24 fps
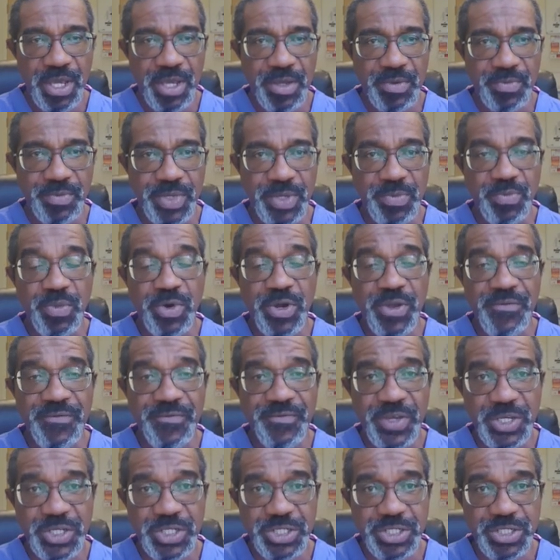be more
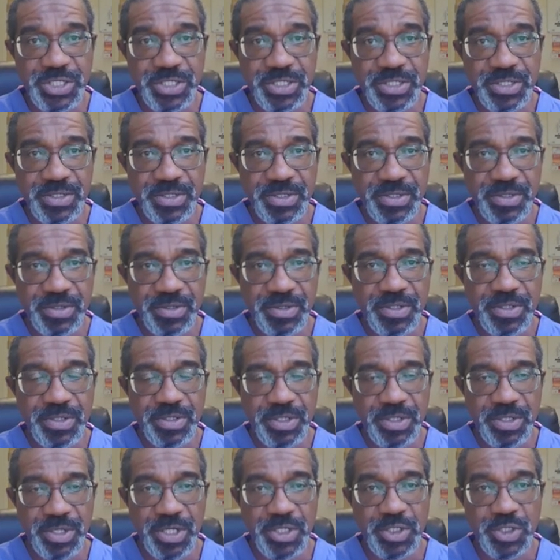efficient,
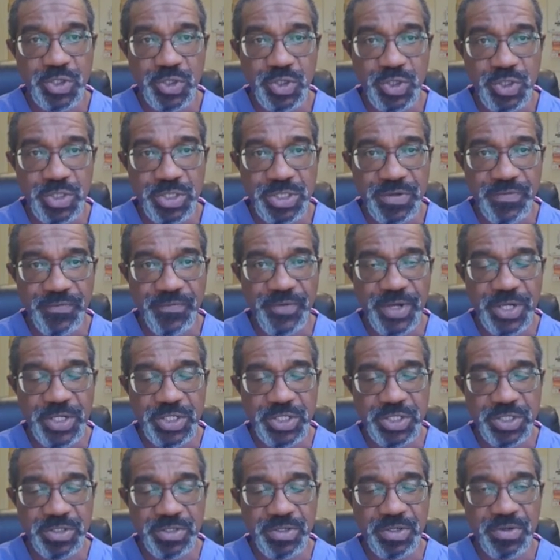in order to reduce the
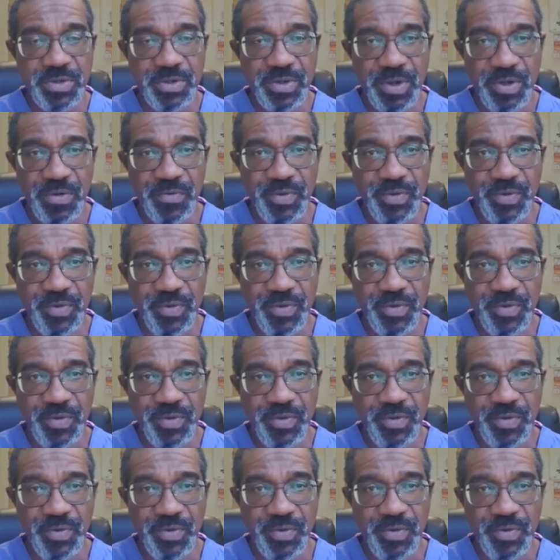friction of the